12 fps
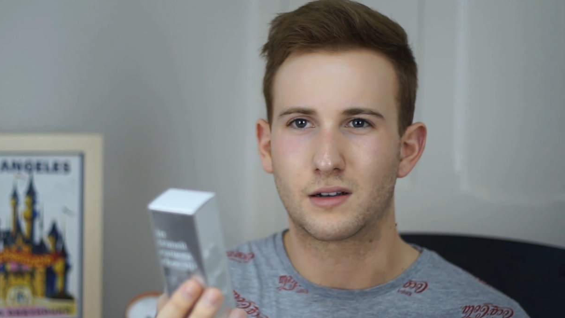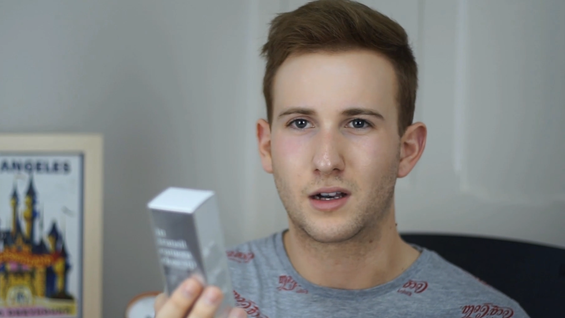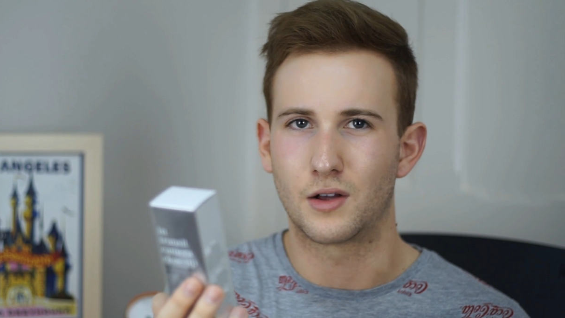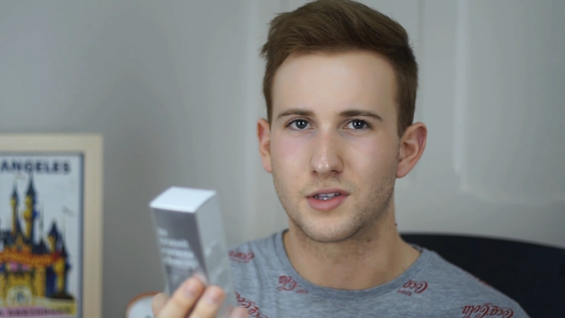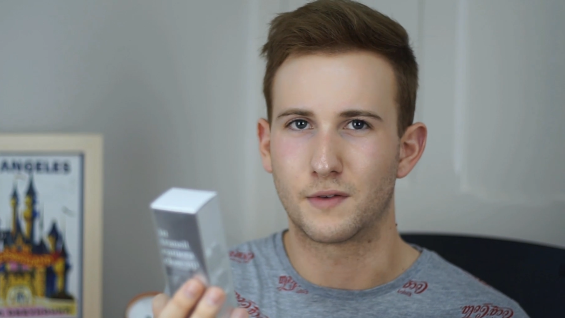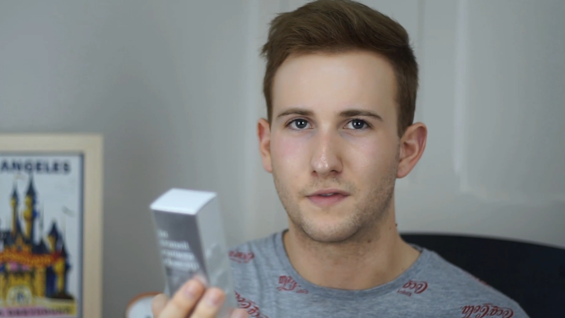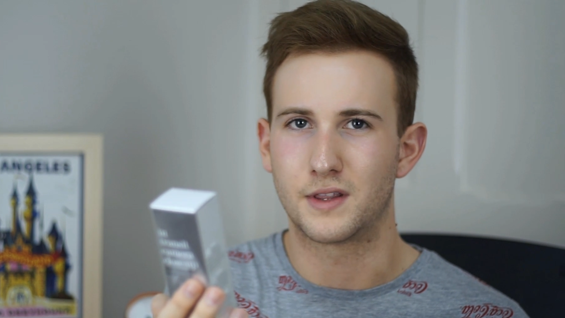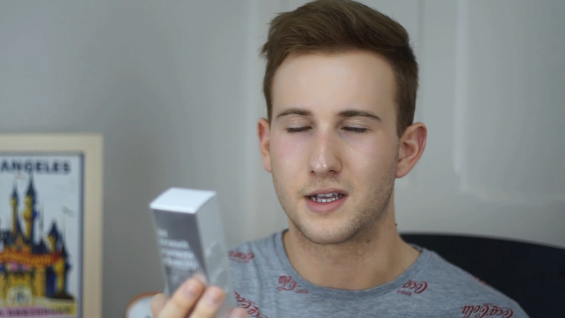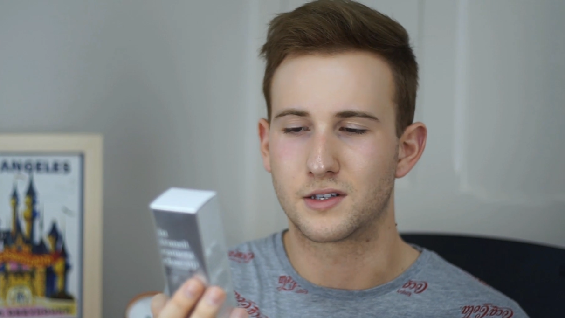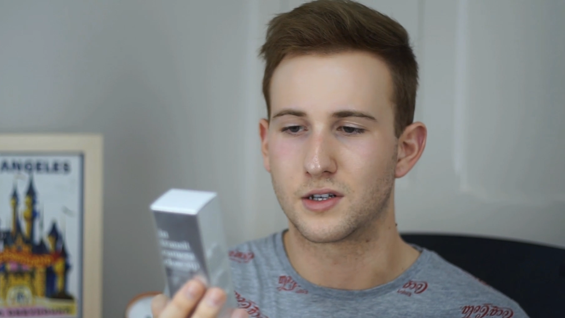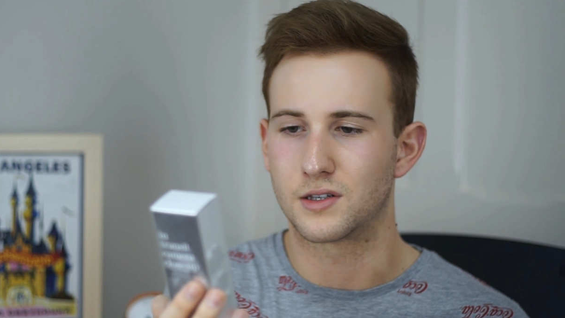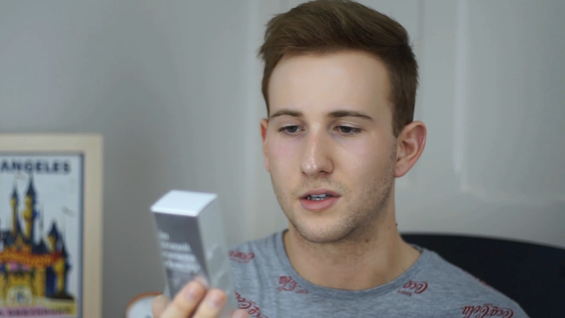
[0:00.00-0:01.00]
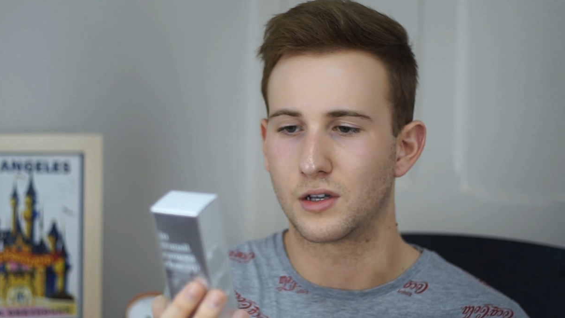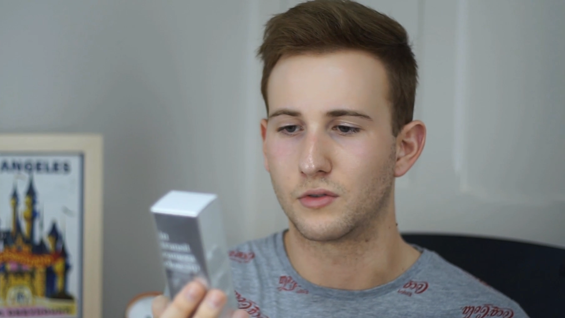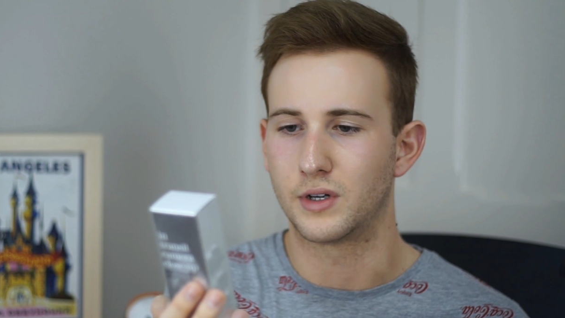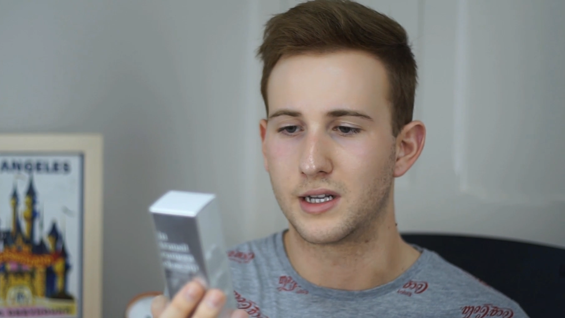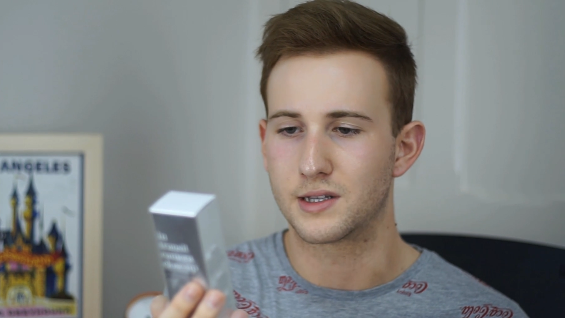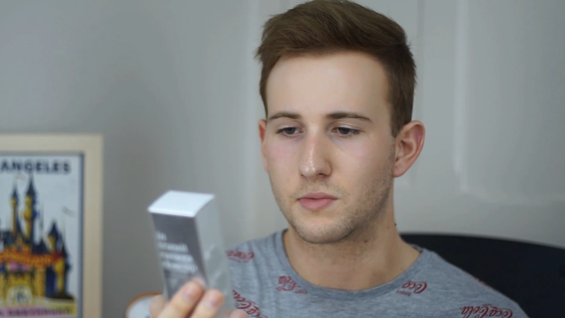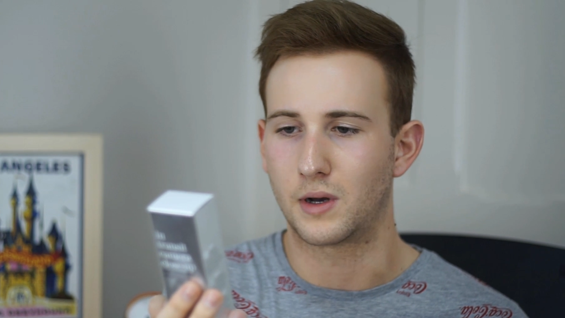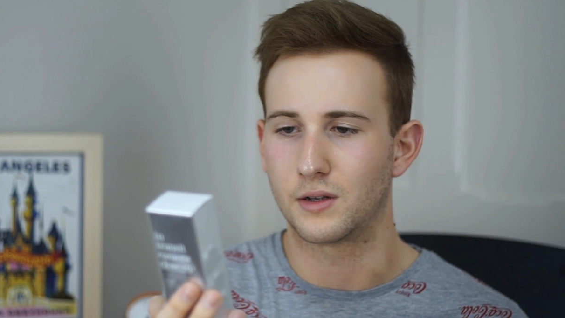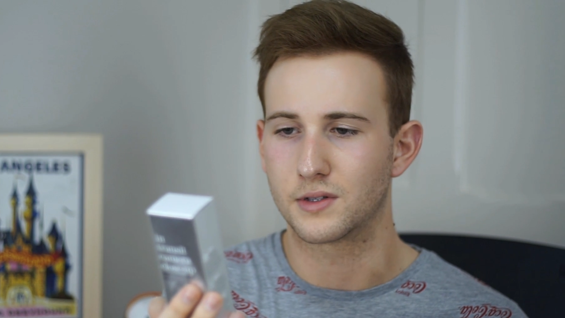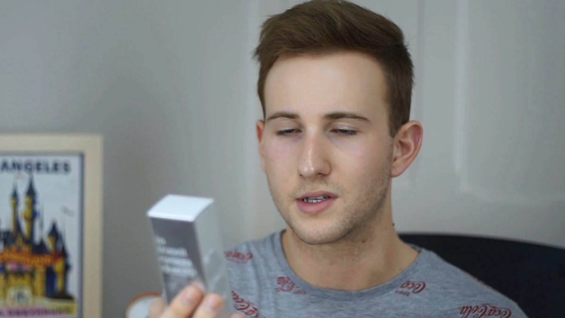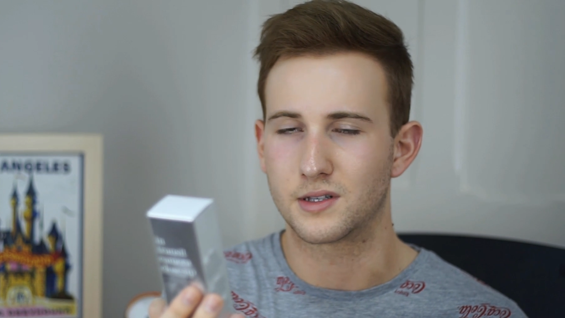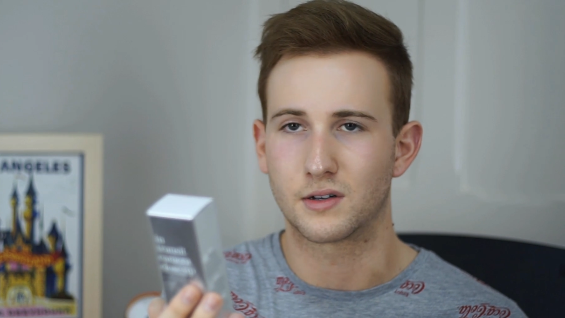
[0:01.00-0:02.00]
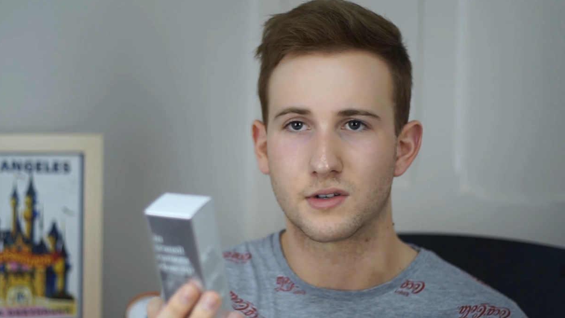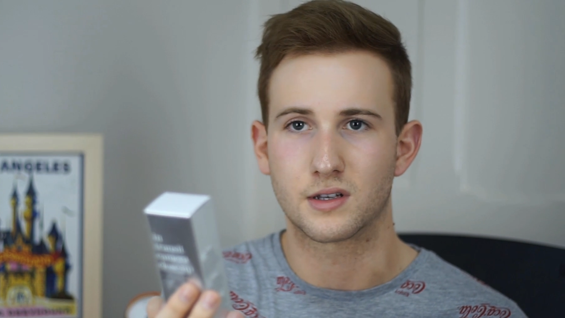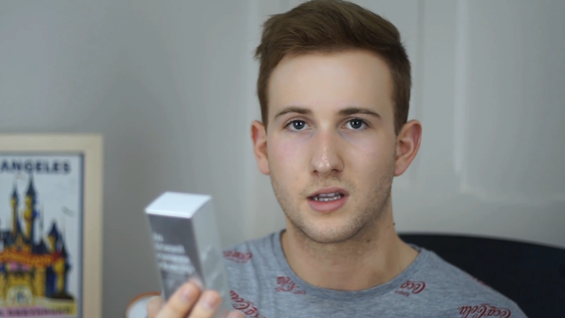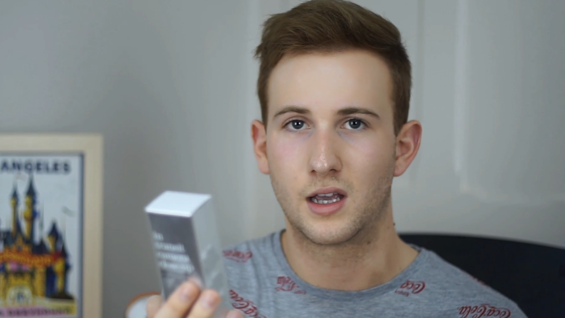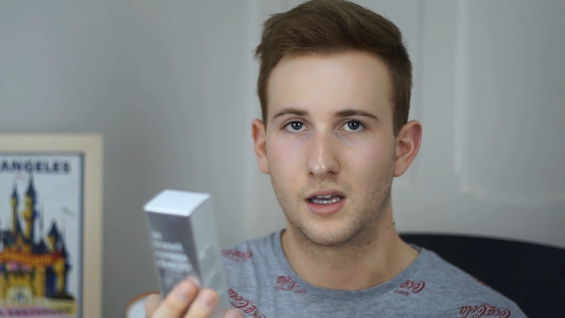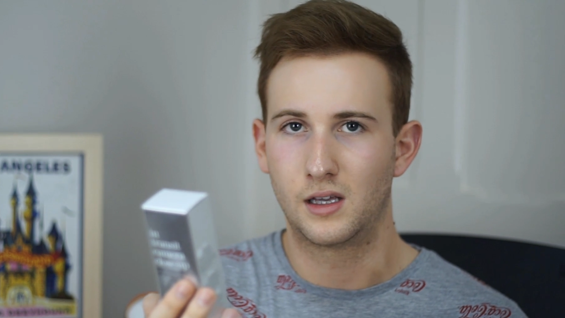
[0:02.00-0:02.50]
close up for this just so you can read it as well, so it's not just